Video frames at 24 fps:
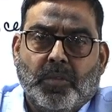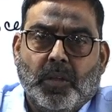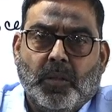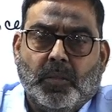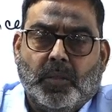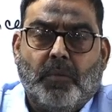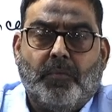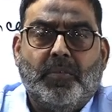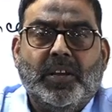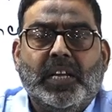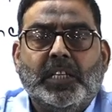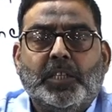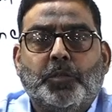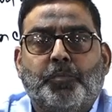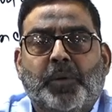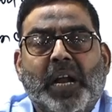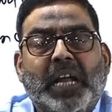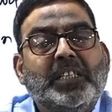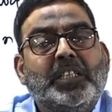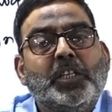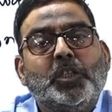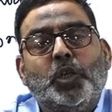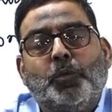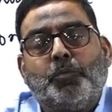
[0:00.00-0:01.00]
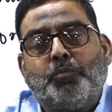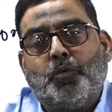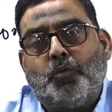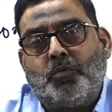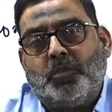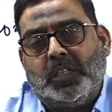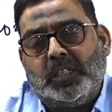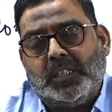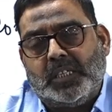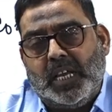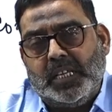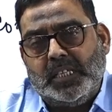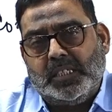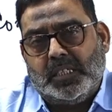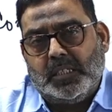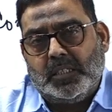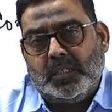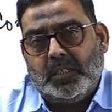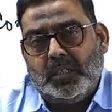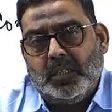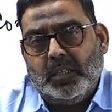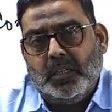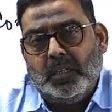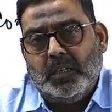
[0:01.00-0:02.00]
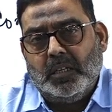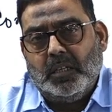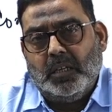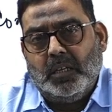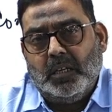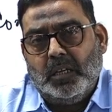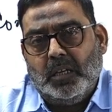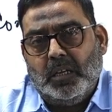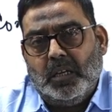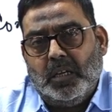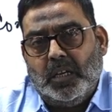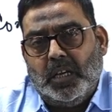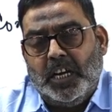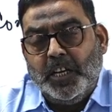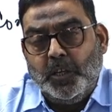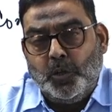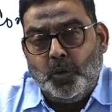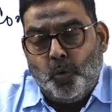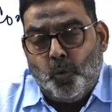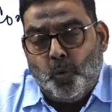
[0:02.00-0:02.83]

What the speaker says: the various branches of social sciences into